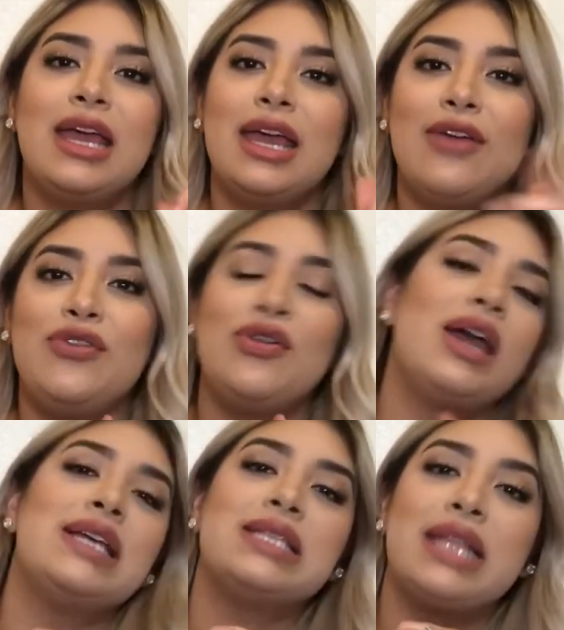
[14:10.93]
If you
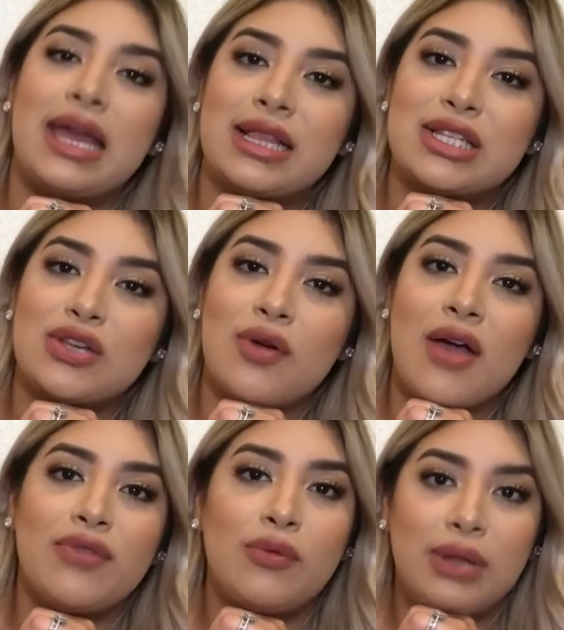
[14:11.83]
guys like this
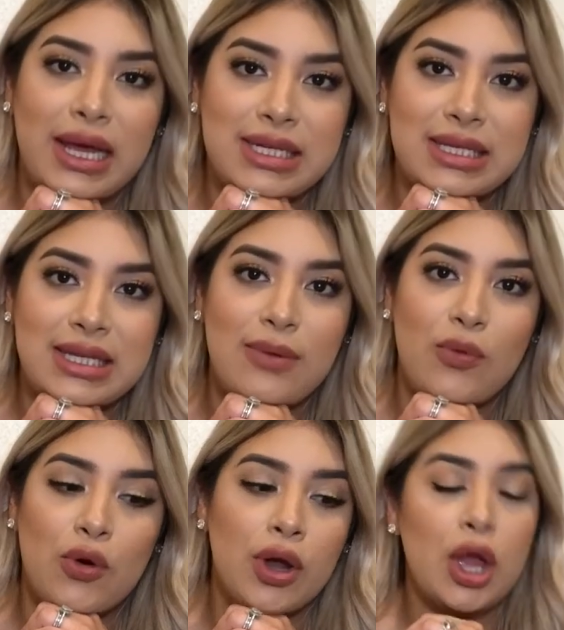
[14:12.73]
craft and would like to see
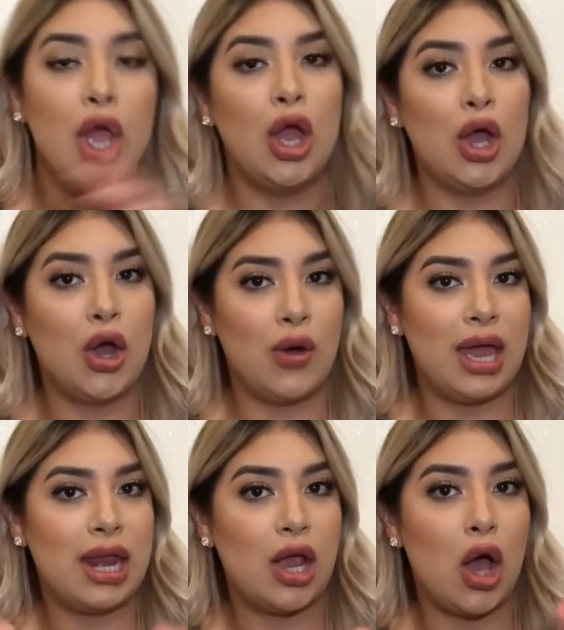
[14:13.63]
more, go
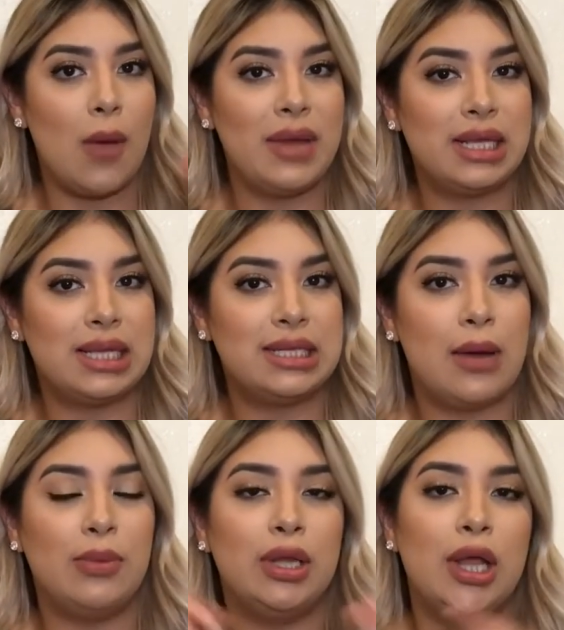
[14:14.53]
ahead and comment
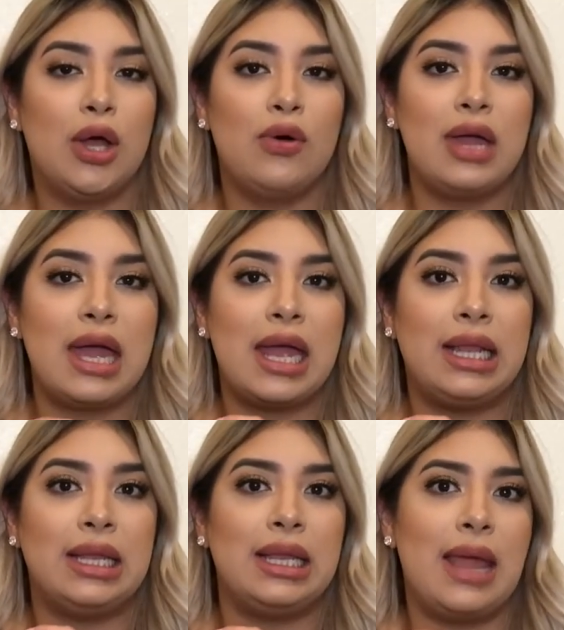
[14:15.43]
down below
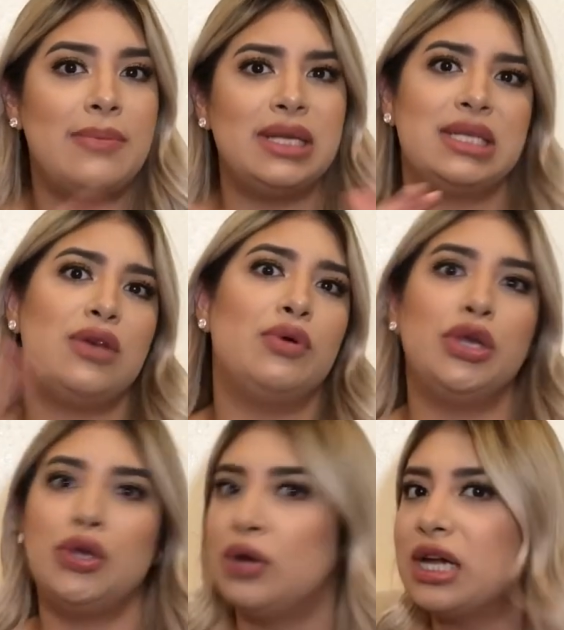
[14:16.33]
and let me see what
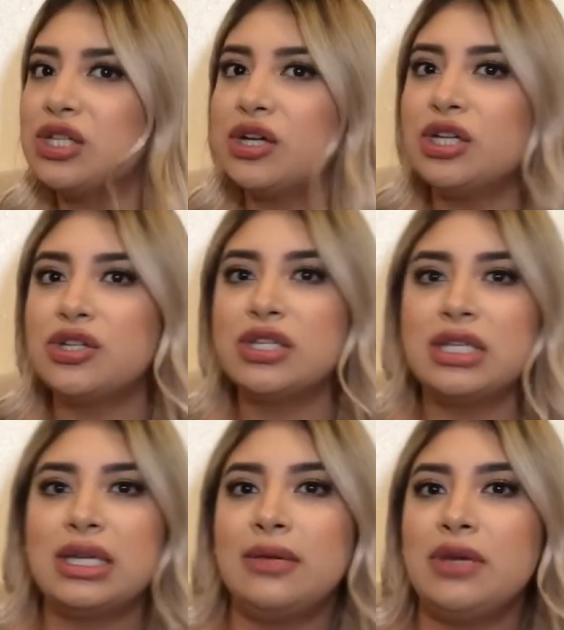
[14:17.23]
you guys are
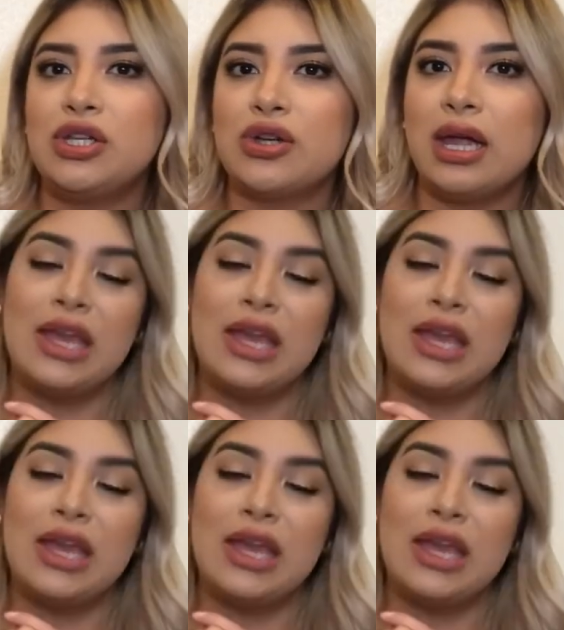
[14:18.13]
interested in me trying.